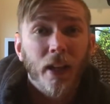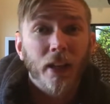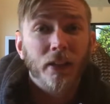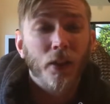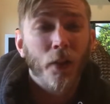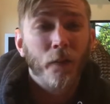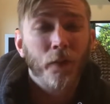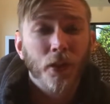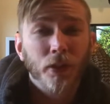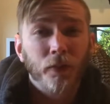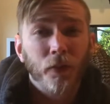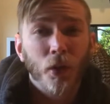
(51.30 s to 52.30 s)
So the
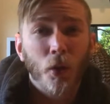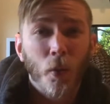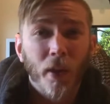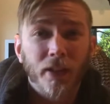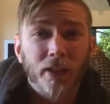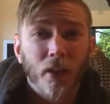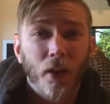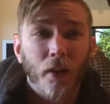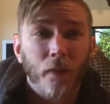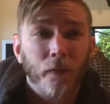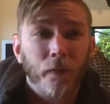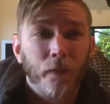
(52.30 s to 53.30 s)
first few quests that
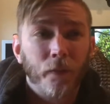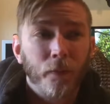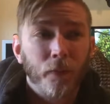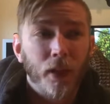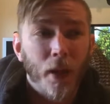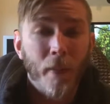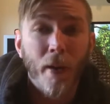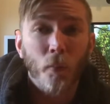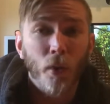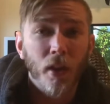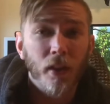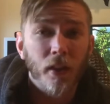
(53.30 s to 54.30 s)
I've come up
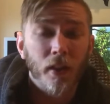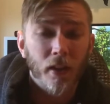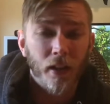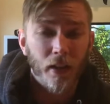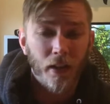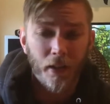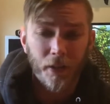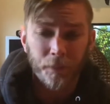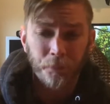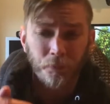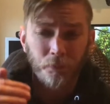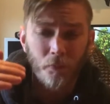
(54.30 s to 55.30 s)
with,
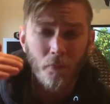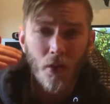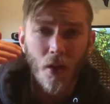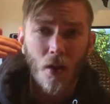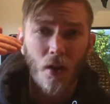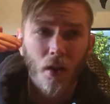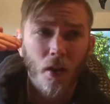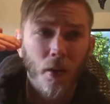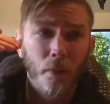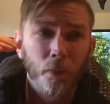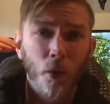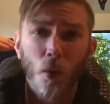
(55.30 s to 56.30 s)

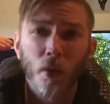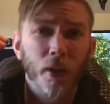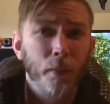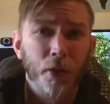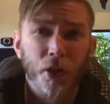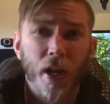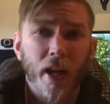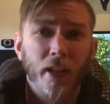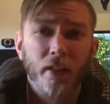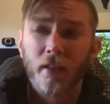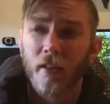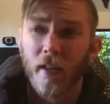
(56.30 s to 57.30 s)
I'm calling them a
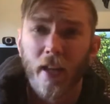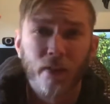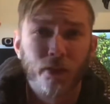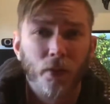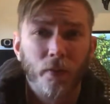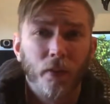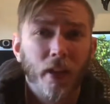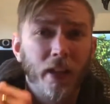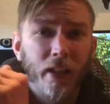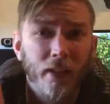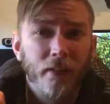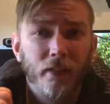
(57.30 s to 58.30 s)
chain. They sort of
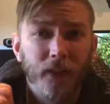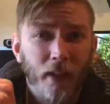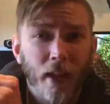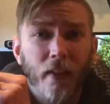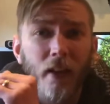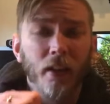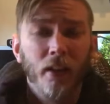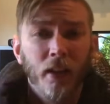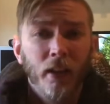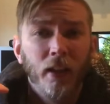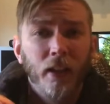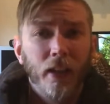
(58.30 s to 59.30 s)
link in together.
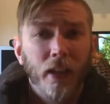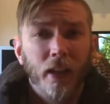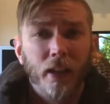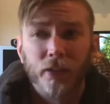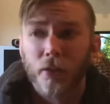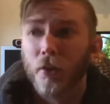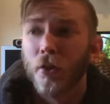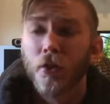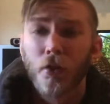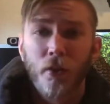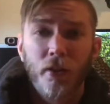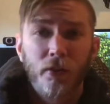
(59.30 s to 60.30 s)
So you
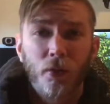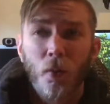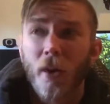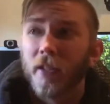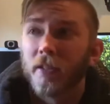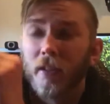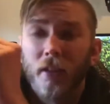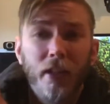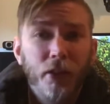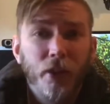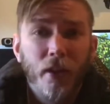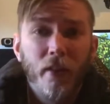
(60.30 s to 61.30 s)
do this quest, it
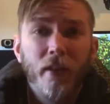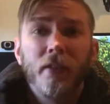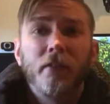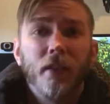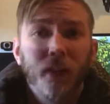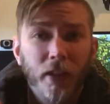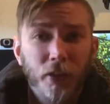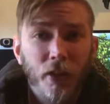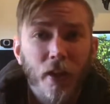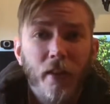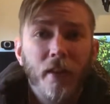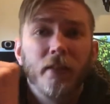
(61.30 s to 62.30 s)
leads you to this, it leads
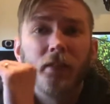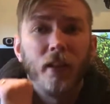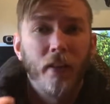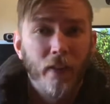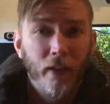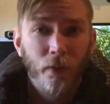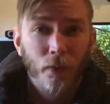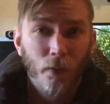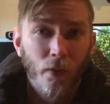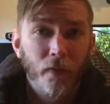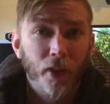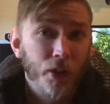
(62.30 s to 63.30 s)
you to this, and then it
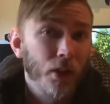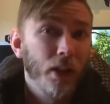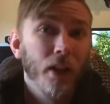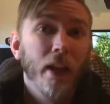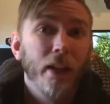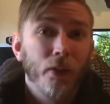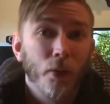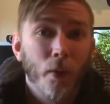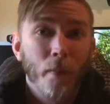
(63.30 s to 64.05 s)
will eventually lead to